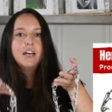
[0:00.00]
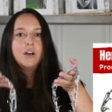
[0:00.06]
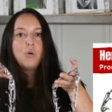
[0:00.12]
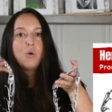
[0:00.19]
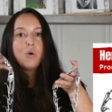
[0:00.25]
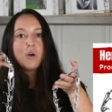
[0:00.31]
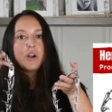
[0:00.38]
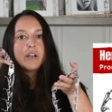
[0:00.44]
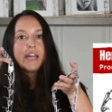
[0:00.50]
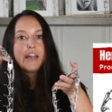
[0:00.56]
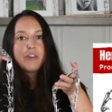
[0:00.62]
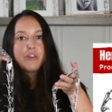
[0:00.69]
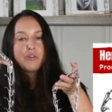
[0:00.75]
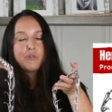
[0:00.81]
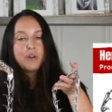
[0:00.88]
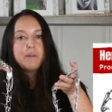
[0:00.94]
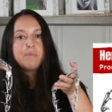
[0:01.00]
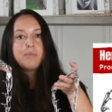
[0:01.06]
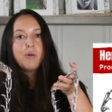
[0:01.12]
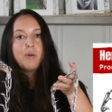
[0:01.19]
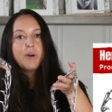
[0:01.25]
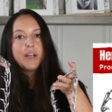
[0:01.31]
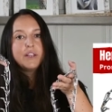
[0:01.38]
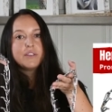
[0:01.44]
or a
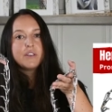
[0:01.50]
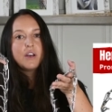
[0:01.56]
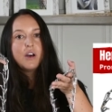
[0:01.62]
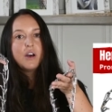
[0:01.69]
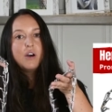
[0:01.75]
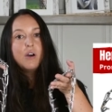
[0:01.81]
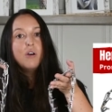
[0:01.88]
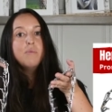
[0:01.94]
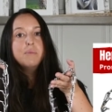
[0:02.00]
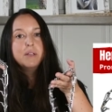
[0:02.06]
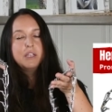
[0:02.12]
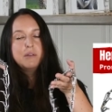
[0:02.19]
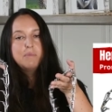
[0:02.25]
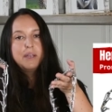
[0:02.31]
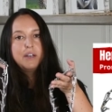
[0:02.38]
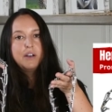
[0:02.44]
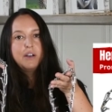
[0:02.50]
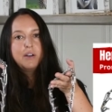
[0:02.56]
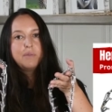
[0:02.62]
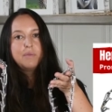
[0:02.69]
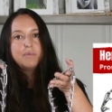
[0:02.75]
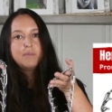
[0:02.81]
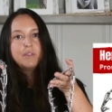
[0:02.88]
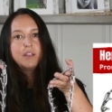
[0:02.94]
3.0 millimeter,
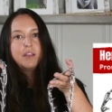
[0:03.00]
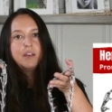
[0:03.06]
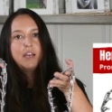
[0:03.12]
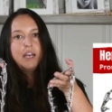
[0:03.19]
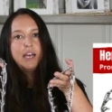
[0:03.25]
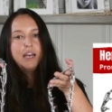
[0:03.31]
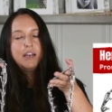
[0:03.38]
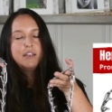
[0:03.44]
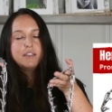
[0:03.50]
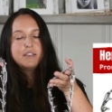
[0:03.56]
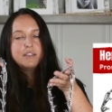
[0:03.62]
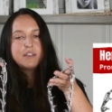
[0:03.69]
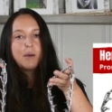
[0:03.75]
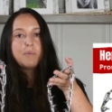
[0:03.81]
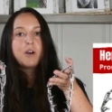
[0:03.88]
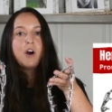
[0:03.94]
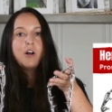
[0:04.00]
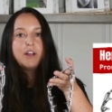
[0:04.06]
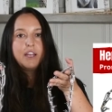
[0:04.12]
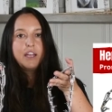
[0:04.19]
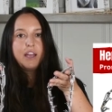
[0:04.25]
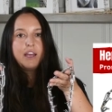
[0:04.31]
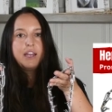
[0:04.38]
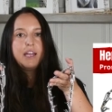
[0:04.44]
some
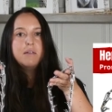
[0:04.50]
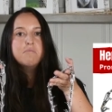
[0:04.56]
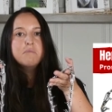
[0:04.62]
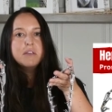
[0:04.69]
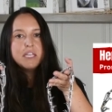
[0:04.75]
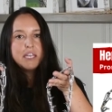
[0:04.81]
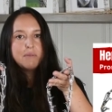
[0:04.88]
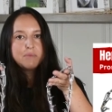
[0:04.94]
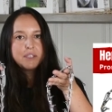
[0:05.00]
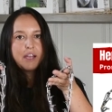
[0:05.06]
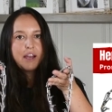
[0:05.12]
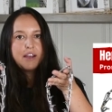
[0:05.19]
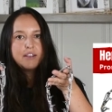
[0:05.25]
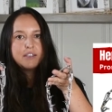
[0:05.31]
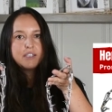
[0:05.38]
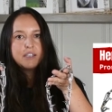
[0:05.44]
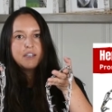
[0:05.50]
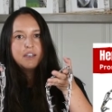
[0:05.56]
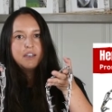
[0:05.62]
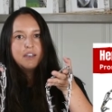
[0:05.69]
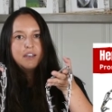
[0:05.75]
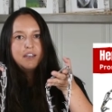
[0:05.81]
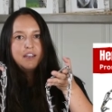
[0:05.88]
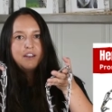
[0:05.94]
calling it a medium size.
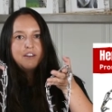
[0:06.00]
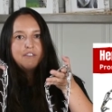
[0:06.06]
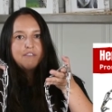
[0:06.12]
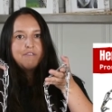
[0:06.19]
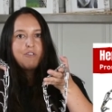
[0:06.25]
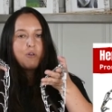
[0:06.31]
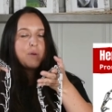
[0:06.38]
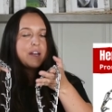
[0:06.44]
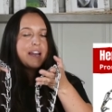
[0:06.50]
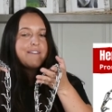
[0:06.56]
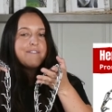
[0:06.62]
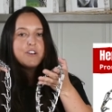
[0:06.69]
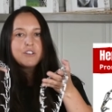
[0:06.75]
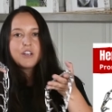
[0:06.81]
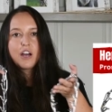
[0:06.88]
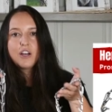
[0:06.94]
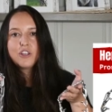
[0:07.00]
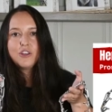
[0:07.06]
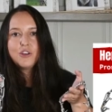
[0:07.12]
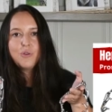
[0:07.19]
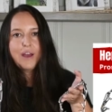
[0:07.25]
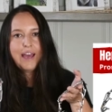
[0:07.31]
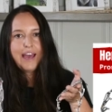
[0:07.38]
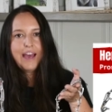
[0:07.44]
For whatever dog
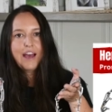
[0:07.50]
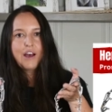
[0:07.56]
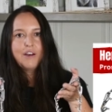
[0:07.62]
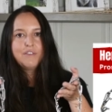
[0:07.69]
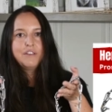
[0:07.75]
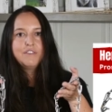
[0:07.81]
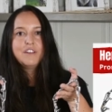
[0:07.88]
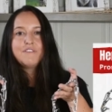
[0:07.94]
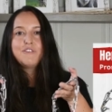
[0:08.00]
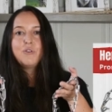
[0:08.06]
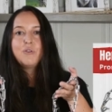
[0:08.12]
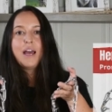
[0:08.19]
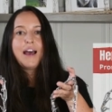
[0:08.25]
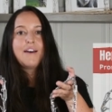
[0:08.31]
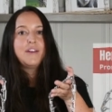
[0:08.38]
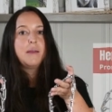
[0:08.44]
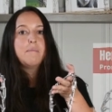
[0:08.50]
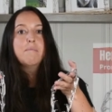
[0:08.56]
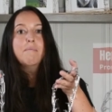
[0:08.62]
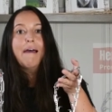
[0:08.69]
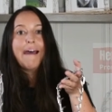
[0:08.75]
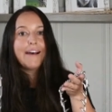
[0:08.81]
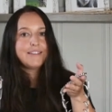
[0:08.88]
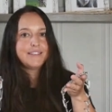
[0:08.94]
you have, even if you have a
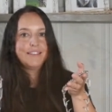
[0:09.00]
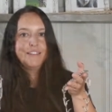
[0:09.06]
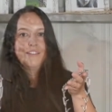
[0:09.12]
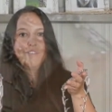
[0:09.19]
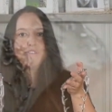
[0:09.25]
Mastiff,